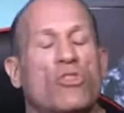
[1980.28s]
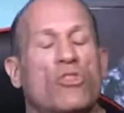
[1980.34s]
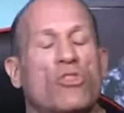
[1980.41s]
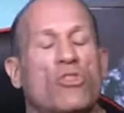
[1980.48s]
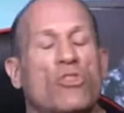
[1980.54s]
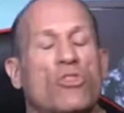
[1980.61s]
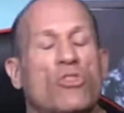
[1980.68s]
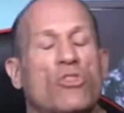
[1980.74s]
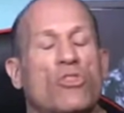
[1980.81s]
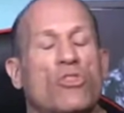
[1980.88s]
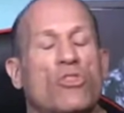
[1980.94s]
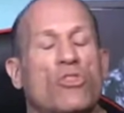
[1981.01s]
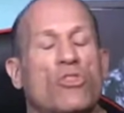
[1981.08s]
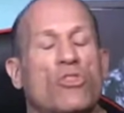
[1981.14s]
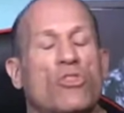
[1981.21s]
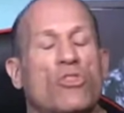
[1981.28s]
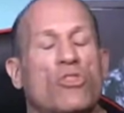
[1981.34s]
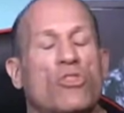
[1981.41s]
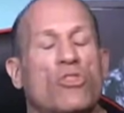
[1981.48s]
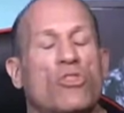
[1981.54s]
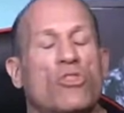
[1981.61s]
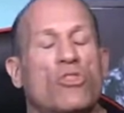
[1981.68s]

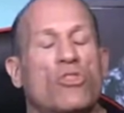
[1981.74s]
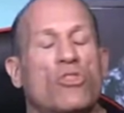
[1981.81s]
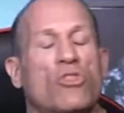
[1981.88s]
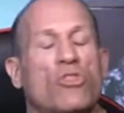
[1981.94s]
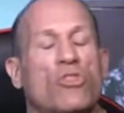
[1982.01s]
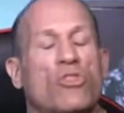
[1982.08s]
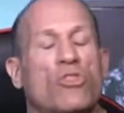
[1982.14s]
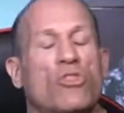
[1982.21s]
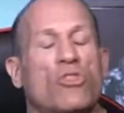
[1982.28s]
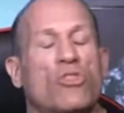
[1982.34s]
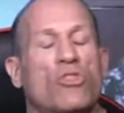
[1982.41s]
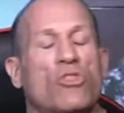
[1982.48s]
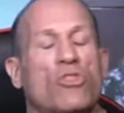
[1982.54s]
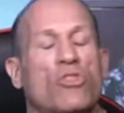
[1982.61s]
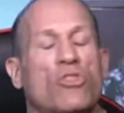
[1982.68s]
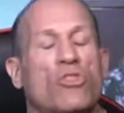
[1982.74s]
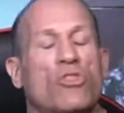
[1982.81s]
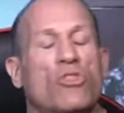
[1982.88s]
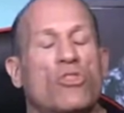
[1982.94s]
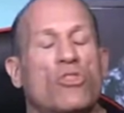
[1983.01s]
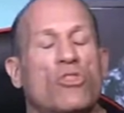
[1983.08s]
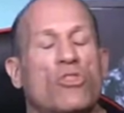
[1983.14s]

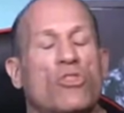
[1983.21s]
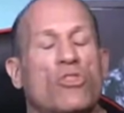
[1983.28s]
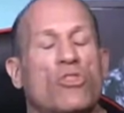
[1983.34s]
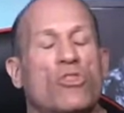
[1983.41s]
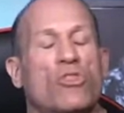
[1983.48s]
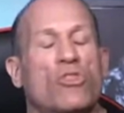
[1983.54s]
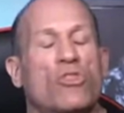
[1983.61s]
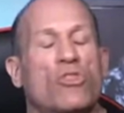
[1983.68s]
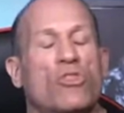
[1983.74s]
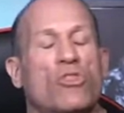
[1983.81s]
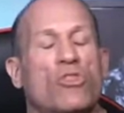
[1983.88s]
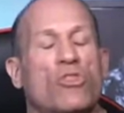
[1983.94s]
This person isn't speaking.